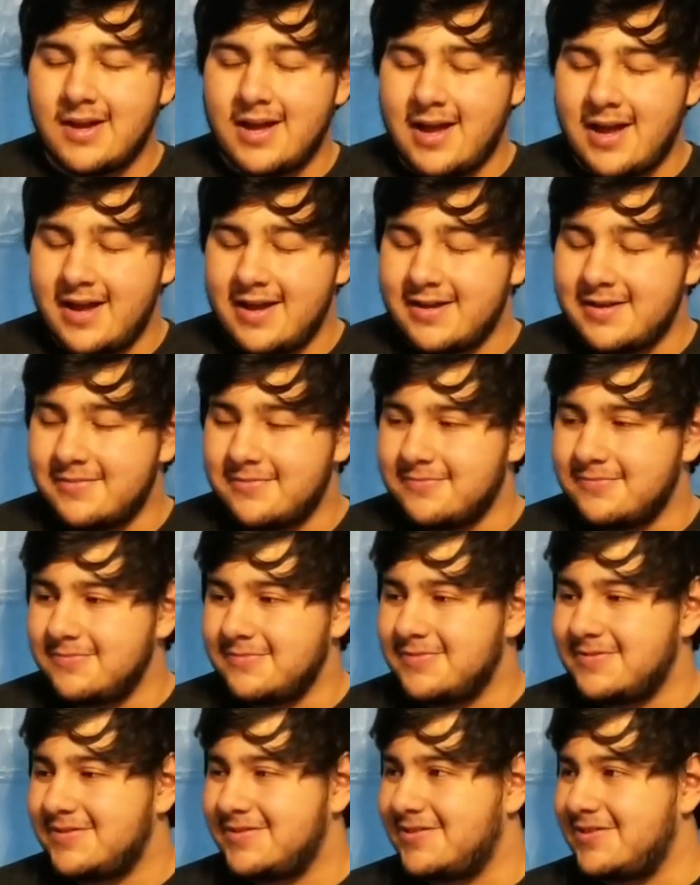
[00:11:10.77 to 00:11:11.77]
I am
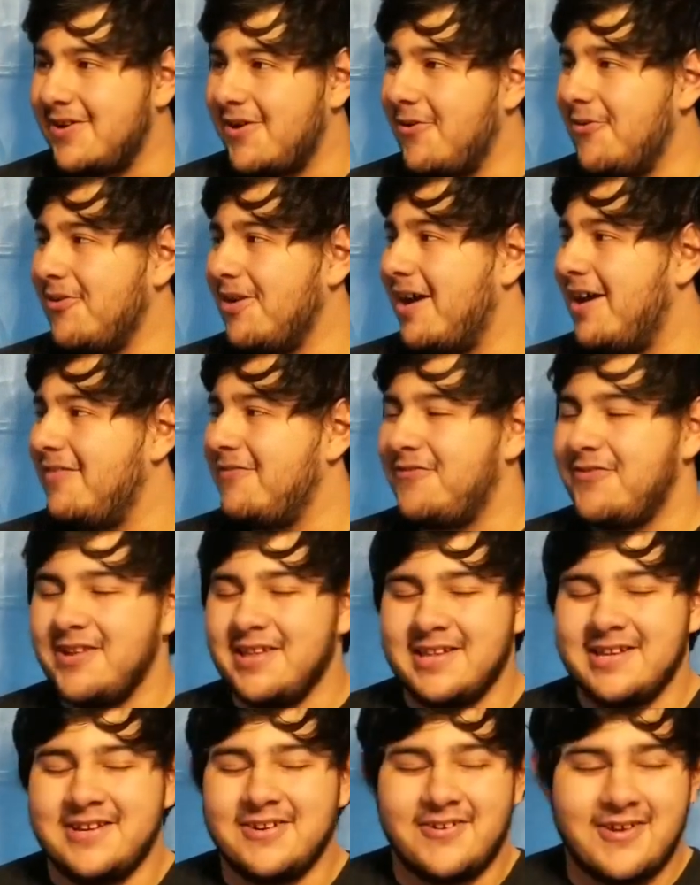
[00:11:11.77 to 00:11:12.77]
so not
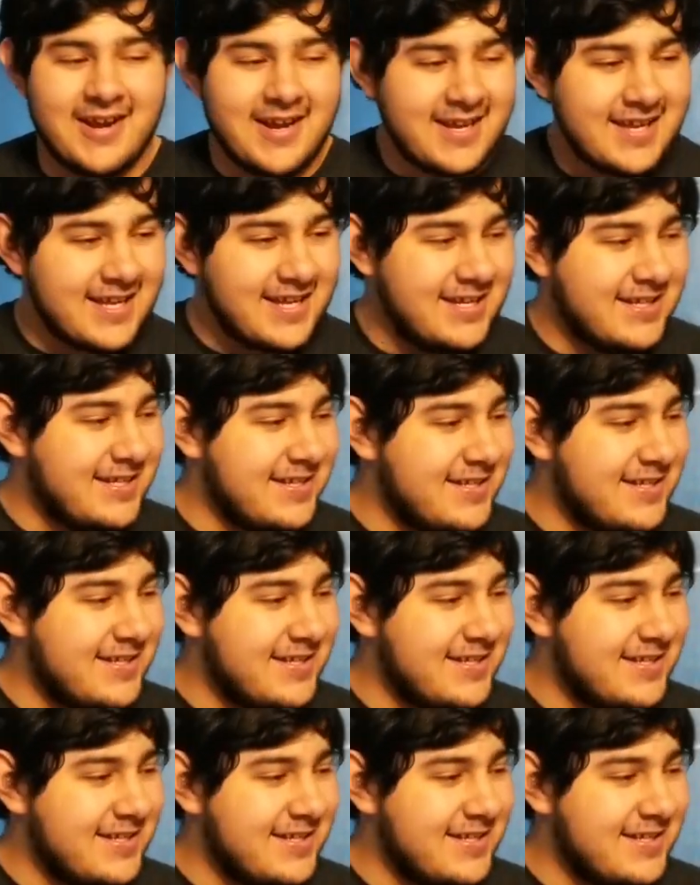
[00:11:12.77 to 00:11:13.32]
feeling great.